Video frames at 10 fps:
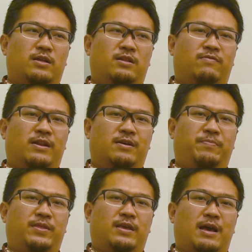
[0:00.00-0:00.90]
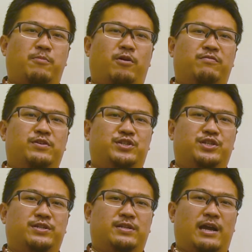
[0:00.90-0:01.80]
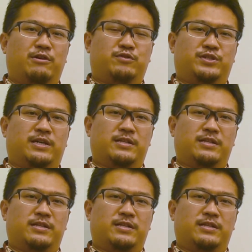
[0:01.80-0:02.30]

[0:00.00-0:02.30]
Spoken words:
develop the upconversion hydrogel